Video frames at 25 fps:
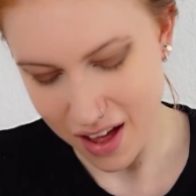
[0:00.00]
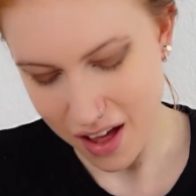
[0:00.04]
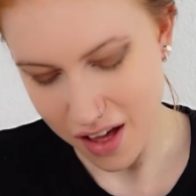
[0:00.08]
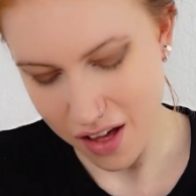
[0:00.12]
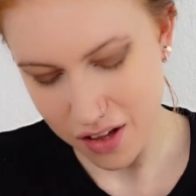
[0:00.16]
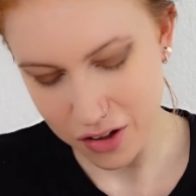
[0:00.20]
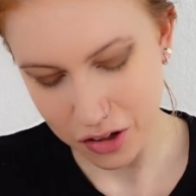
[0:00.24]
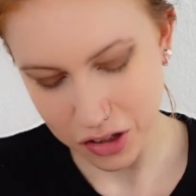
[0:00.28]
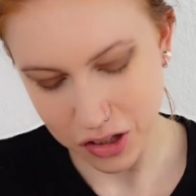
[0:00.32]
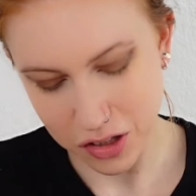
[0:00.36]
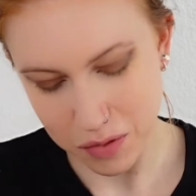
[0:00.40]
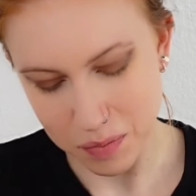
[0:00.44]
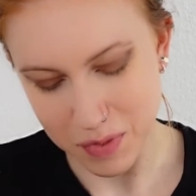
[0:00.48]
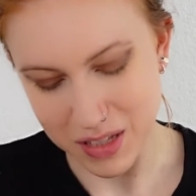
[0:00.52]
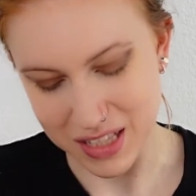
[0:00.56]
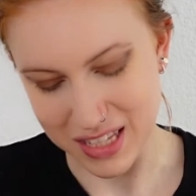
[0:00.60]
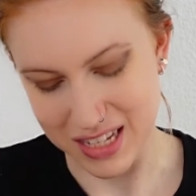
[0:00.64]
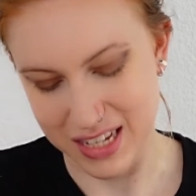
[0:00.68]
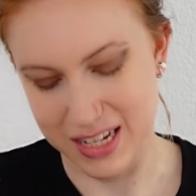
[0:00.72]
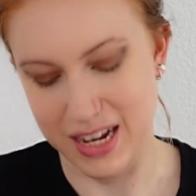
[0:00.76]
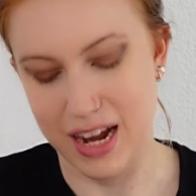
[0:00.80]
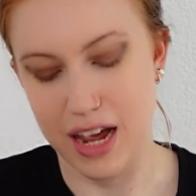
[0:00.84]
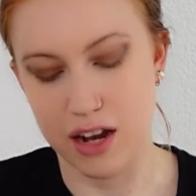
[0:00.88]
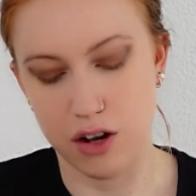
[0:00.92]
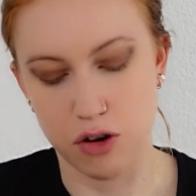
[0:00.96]
Ultimate
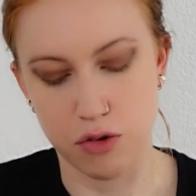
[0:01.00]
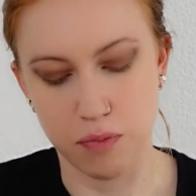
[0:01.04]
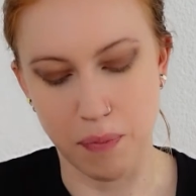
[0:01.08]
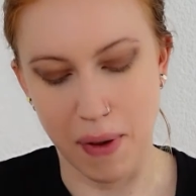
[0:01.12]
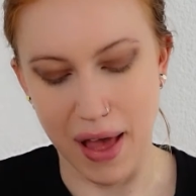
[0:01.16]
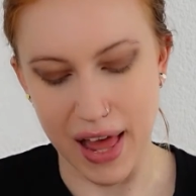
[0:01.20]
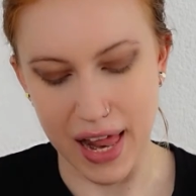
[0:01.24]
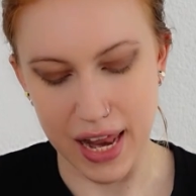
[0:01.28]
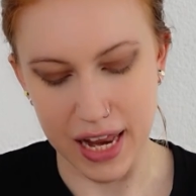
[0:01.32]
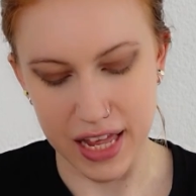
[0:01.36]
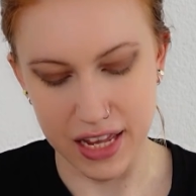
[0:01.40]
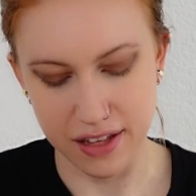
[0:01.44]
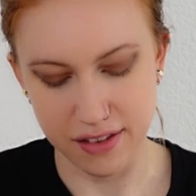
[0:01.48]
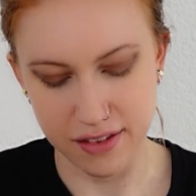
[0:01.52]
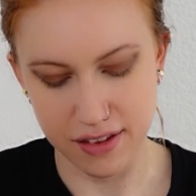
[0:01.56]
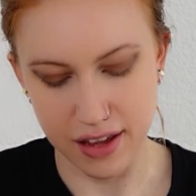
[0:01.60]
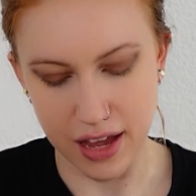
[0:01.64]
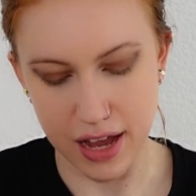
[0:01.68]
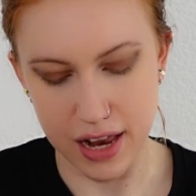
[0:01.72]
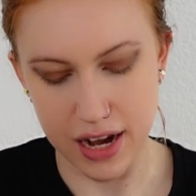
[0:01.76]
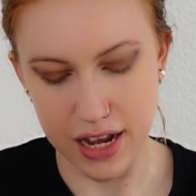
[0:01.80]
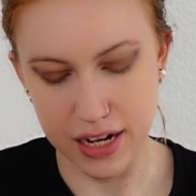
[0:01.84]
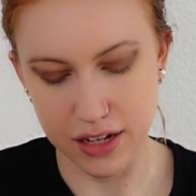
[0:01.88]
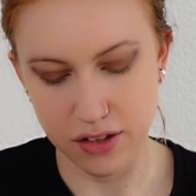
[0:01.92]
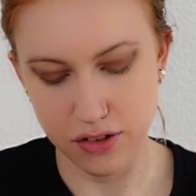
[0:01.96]
Shadow Palette,
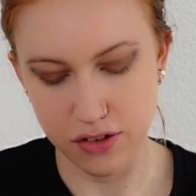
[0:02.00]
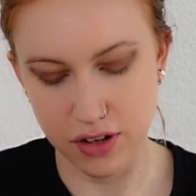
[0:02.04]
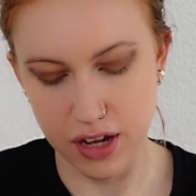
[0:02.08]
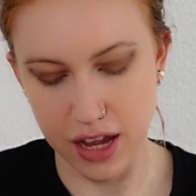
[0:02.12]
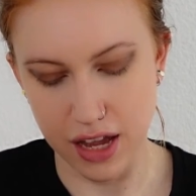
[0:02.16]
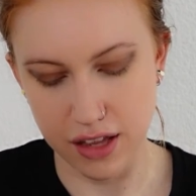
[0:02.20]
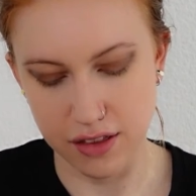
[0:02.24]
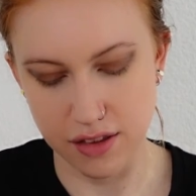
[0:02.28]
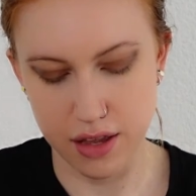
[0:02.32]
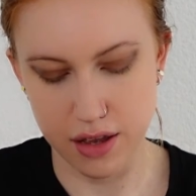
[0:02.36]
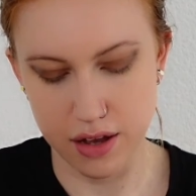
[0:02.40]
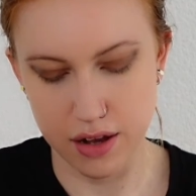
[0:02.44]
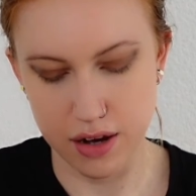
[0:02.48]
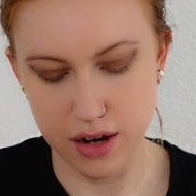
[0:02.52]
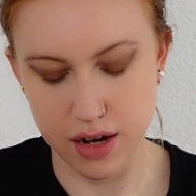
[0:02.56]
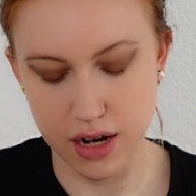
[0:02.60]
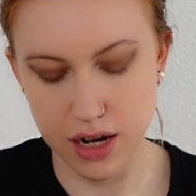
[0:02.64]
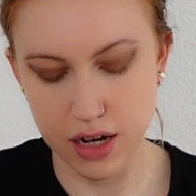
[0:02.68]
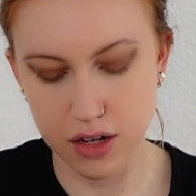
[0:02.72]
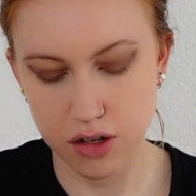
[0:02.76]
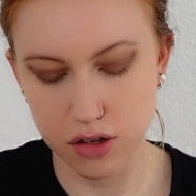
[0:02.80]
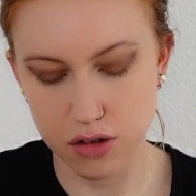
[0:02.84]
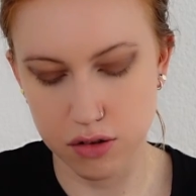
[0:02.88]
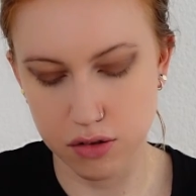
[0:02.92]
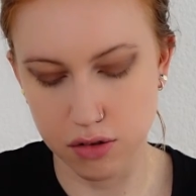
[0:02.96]
I like to get
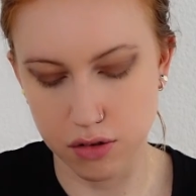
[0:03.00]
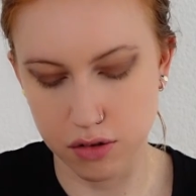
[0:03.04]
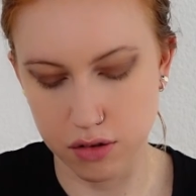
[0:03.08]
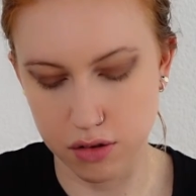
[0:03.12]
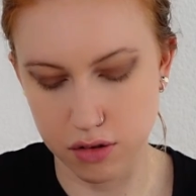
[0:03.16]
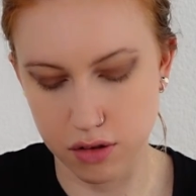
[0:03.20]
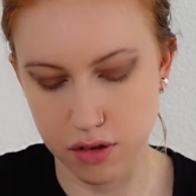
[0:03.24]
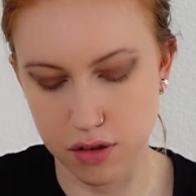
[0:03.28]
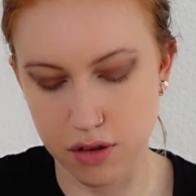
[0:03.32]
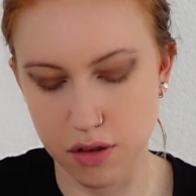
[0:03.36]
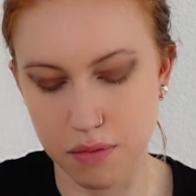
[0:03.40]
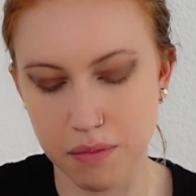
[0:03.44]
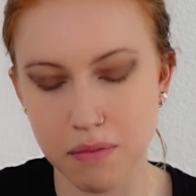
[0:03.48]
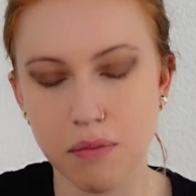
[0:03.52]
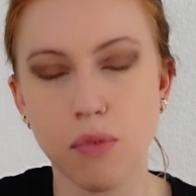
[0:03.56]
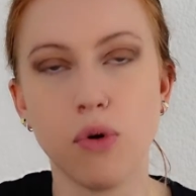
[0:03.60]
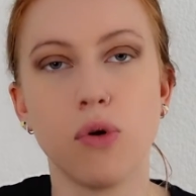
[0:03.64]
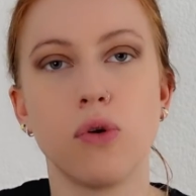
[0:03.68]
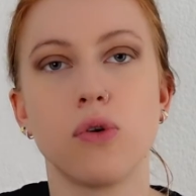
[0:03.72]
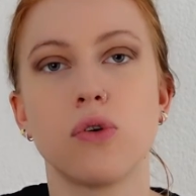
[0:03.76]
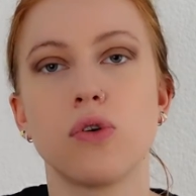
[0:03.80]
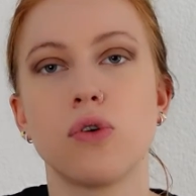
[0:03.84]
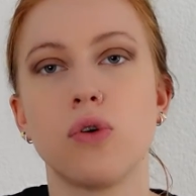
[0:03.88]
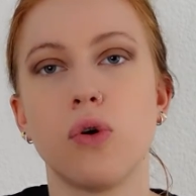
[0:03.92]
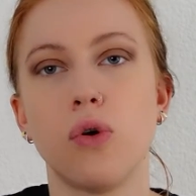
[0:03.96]
the
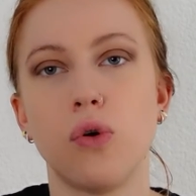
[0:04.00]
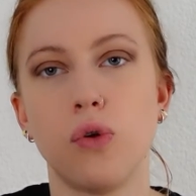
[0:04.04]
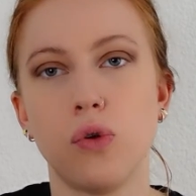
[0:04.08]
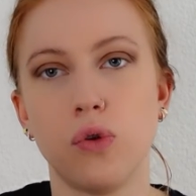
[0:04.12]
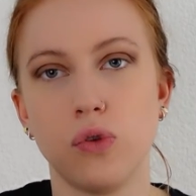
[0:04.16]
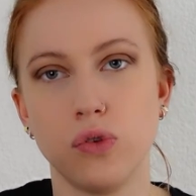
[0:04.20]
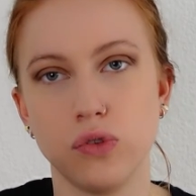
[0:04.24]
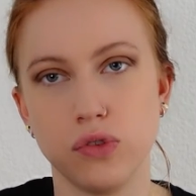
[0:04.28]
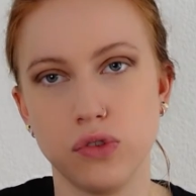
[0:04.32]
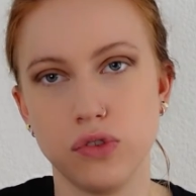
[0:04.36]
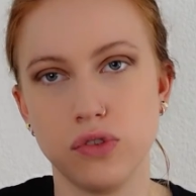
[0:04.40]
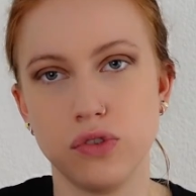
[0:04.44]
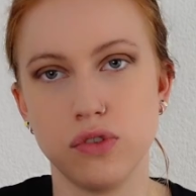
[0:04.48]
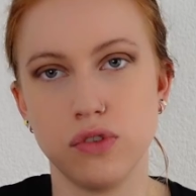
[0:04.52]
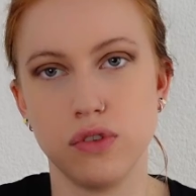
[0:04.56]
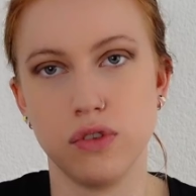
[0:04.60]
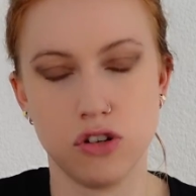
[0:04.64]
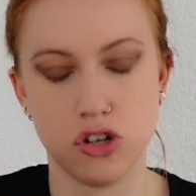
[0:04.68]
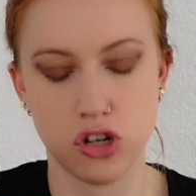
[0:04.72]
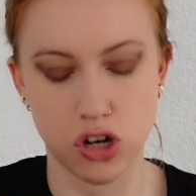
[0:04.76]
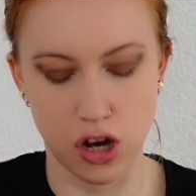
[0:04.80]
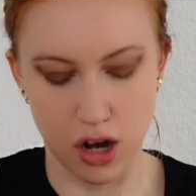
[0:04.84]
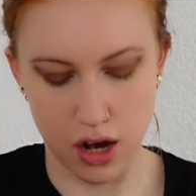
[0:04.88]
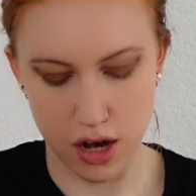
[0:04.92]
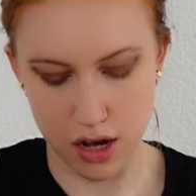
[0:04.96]
more gold
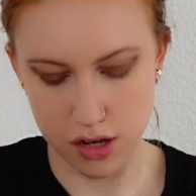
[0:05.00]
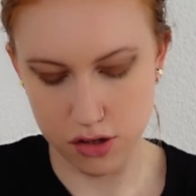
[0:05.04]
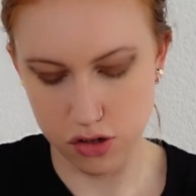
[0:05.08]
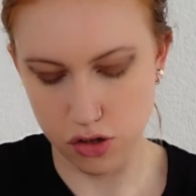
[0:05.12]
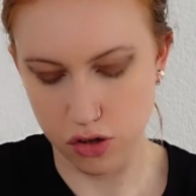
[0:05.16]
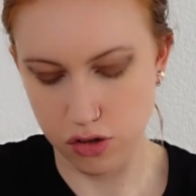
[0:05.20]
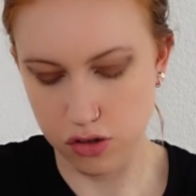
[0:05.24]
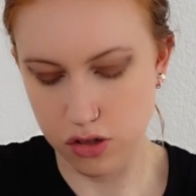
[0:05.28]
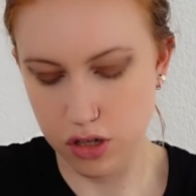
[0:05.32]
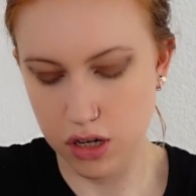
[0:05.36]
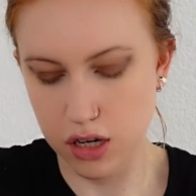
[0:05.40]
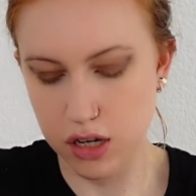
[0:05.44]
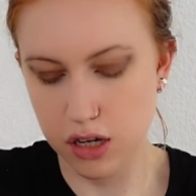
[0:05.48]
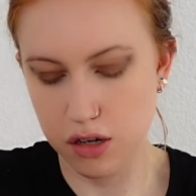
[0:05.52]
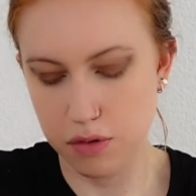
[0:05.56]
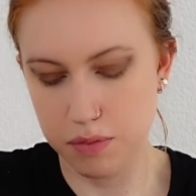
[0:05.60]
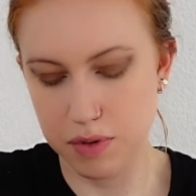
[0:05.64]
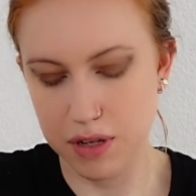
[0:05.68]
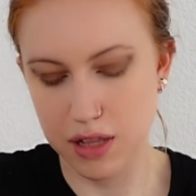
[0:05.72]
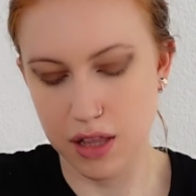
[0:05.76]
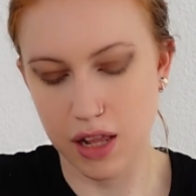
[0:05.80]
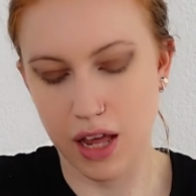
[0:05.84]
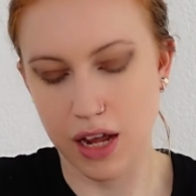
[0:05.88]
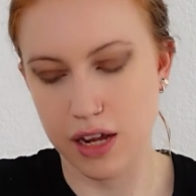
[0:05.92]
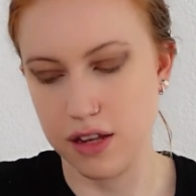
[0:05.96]
shine, so it's a little
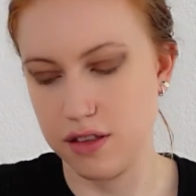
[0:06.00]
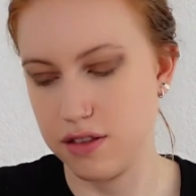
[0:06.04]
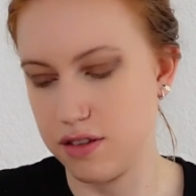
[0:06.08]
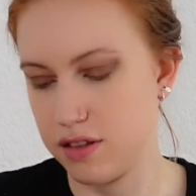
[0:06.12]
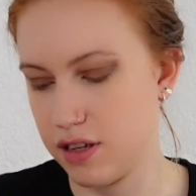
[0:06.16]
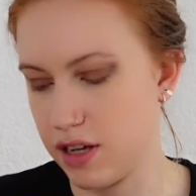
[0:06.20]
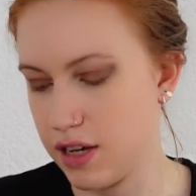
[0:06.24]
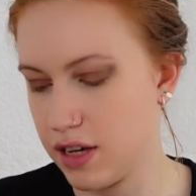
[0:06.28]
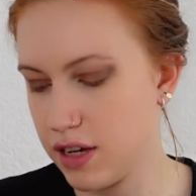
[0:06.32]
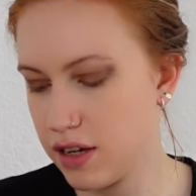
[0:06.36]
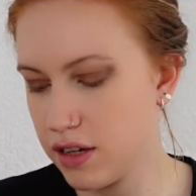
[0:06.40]
bit lighter.